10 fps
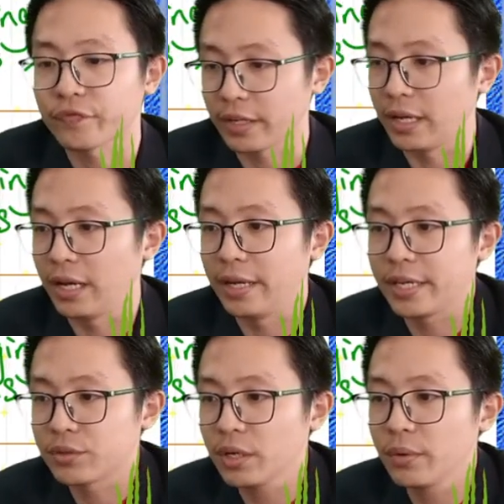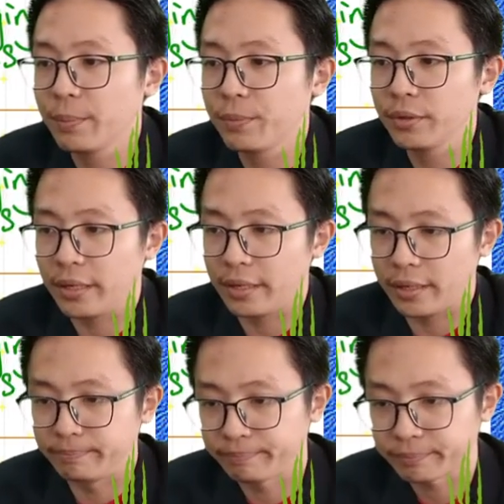I can straight away put
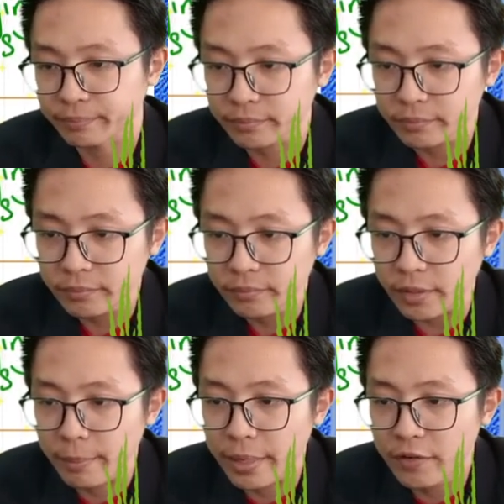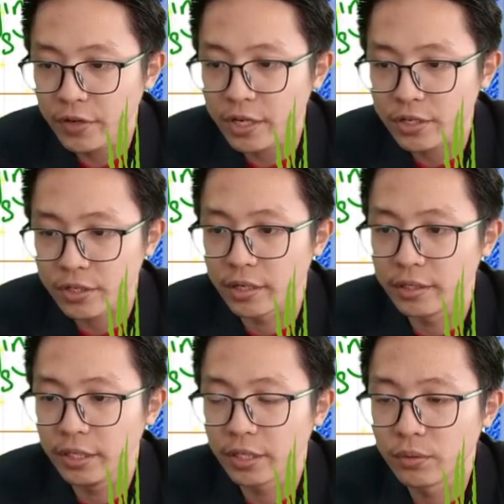
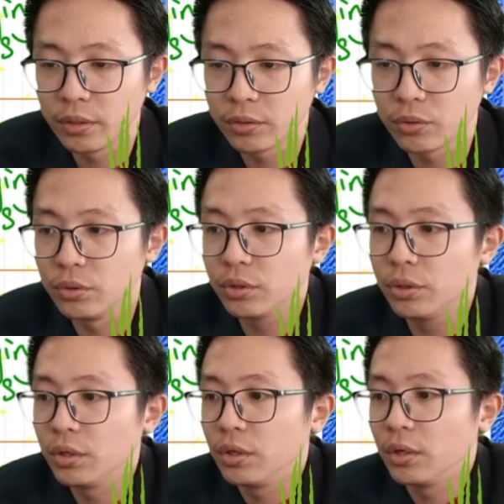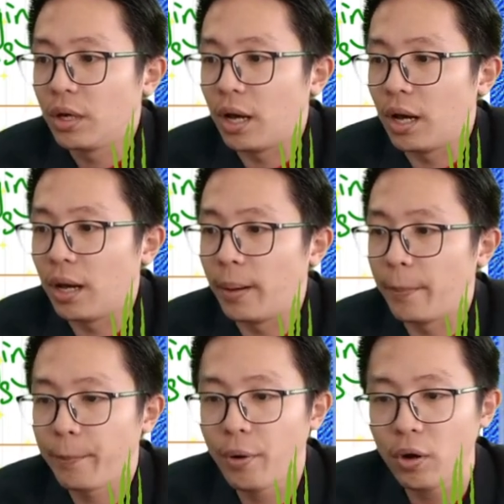magnification equal to
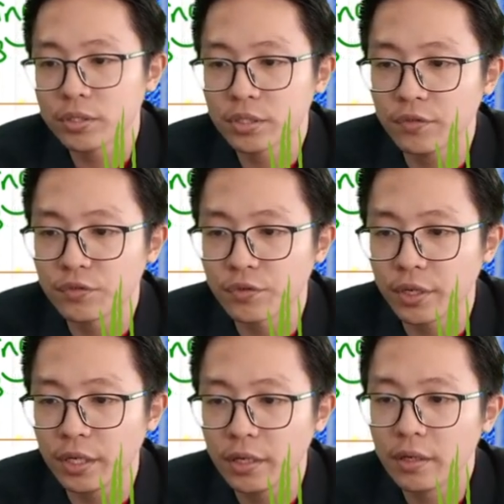positive 3.